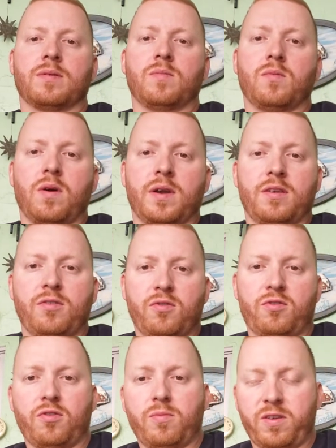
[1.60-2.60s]
Good morning
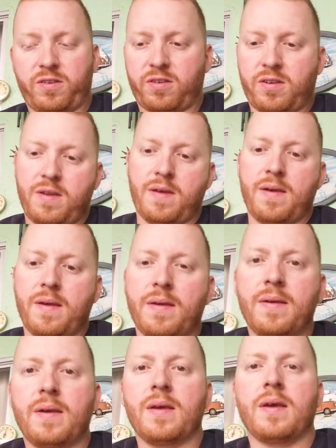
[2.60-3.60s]
YouTubers.
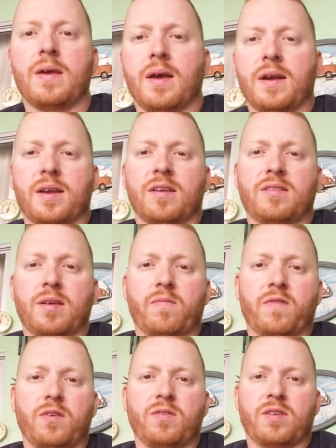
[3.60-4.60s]
I got a
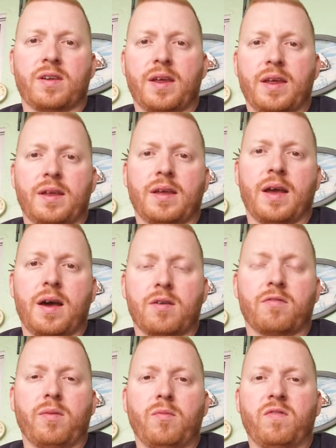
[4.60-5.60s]
tip for you today, how
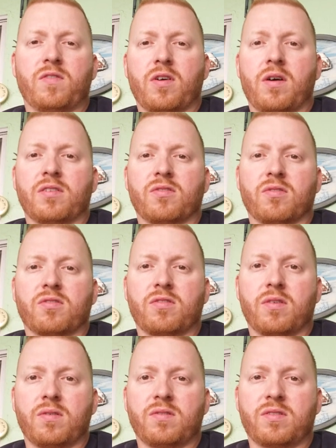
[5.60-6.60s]
to remove tonsil
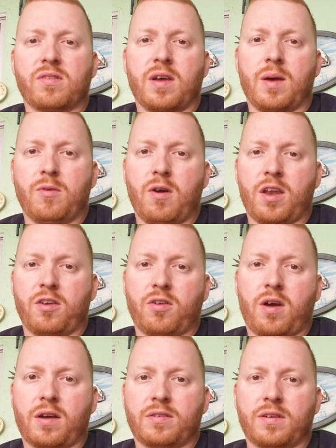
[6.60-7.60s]
stones. I'm not a
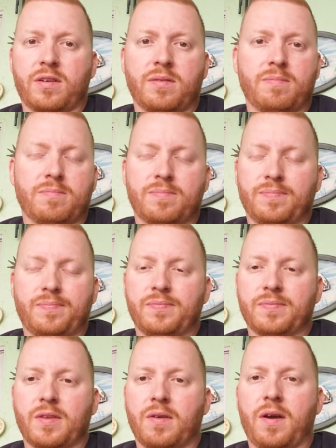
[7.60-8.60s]
doctor
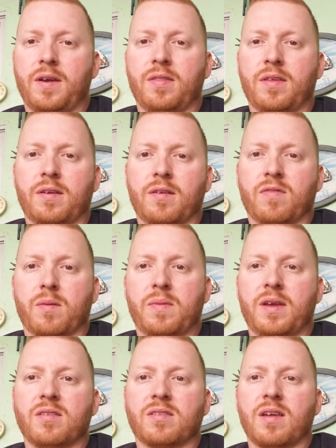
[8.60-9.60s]
or anything of the
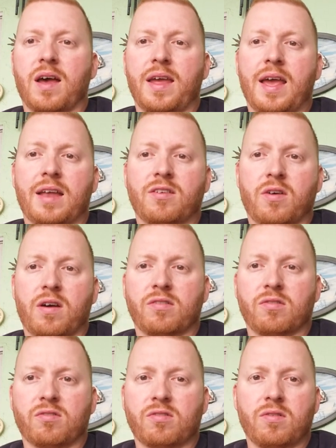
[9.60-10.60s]
means. I had
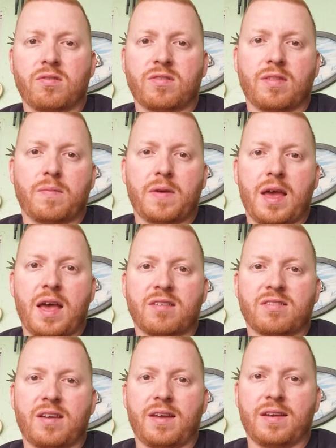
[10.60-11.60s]
tonsil stones in the
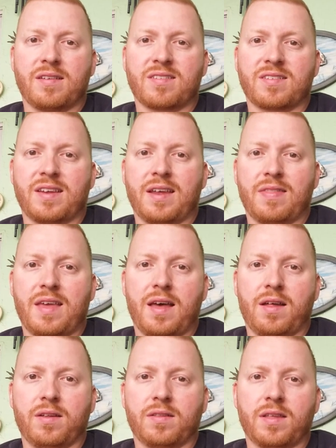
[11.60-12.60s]
past. I understand the
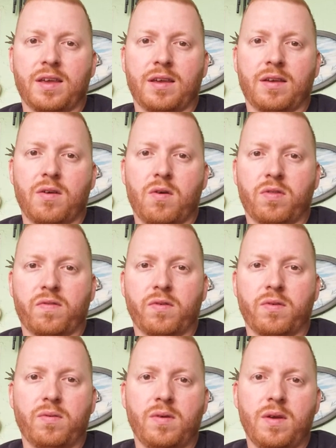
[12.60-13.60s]
hell they can go
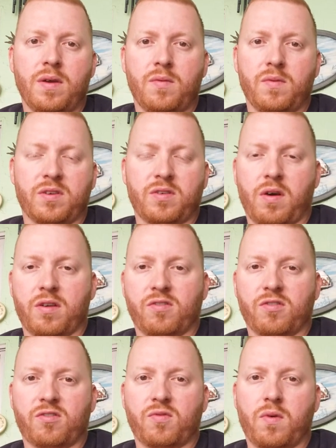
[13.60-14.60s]
through with
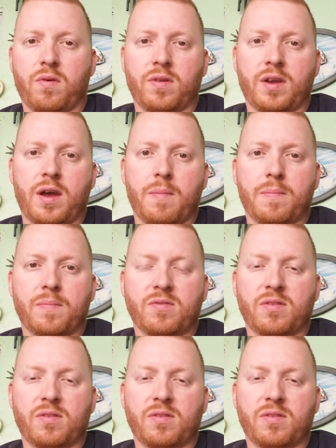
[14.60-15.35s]
tonsils swollen up.